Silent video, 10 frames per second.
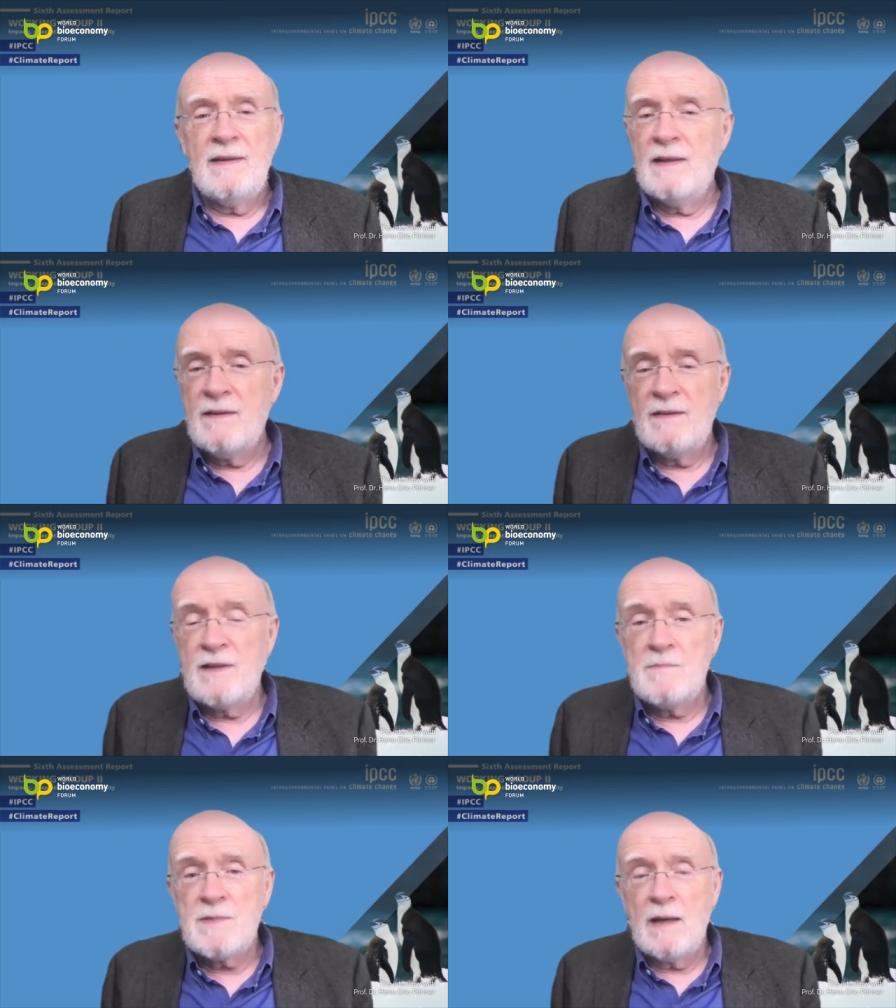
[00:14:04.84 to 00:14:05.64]
at the
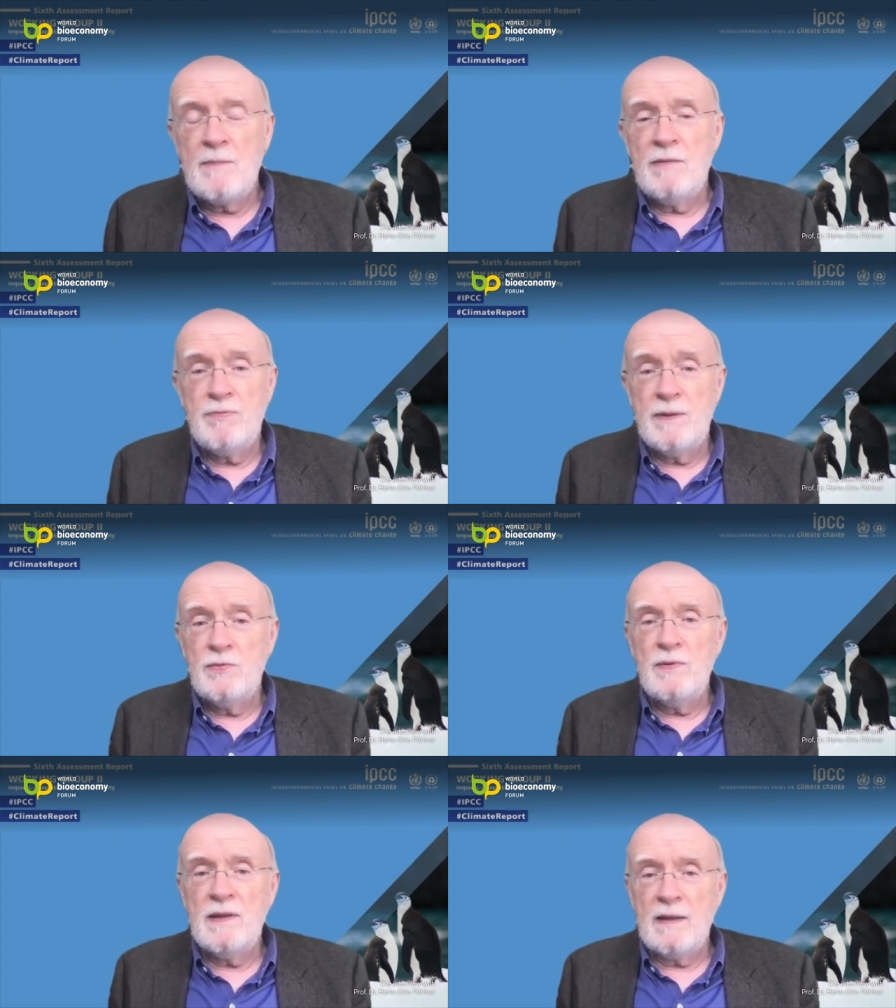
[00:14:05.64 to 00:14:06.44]
same time, if we
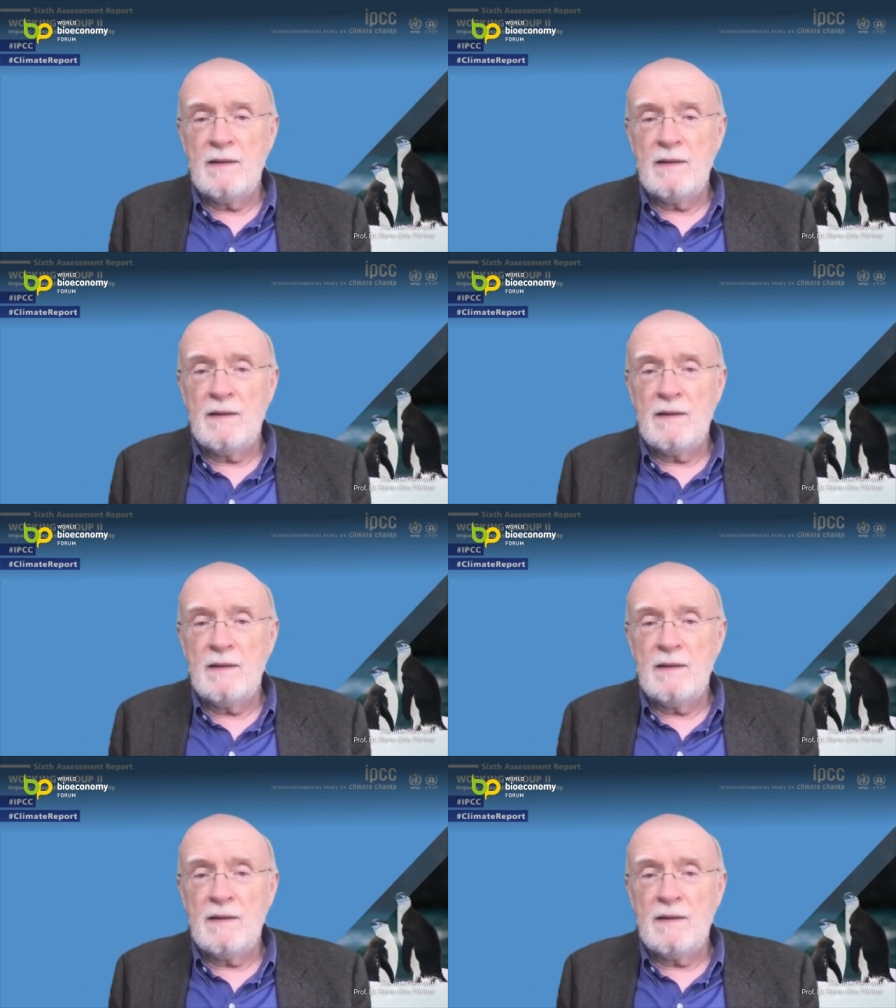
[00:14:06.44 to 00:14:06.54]
do that,